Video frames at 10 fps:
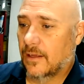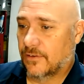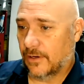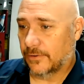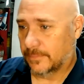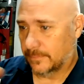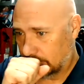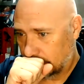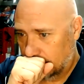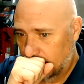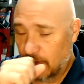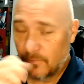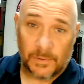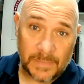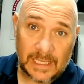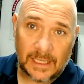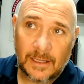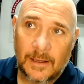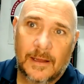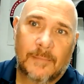So for
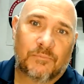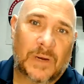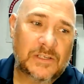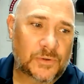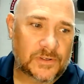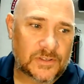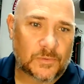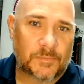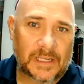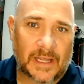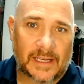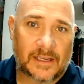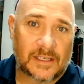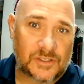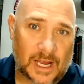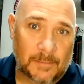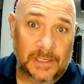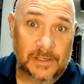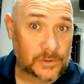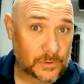me, my choices would be like
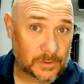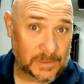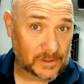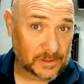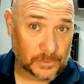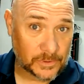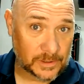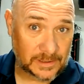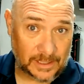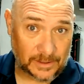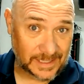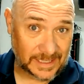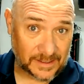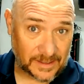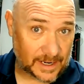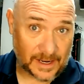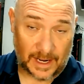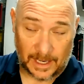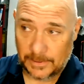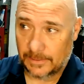Kajabi or Udemy or
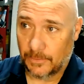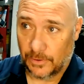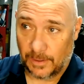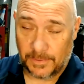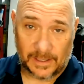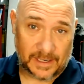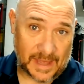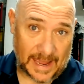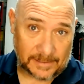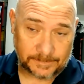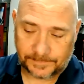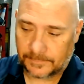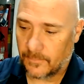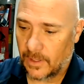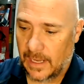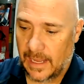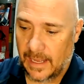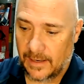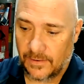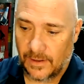lynda.com or something like that.
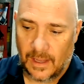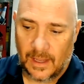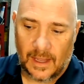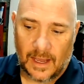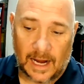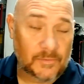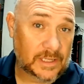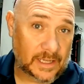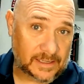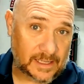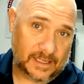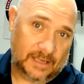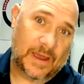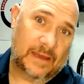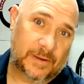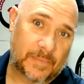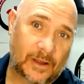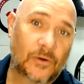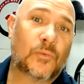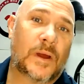And I really like the idea of having my
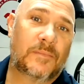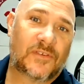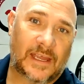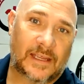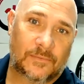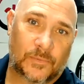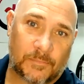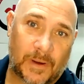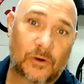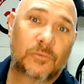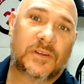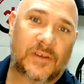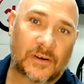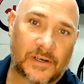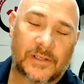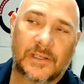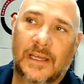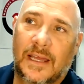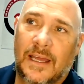own website with my own material.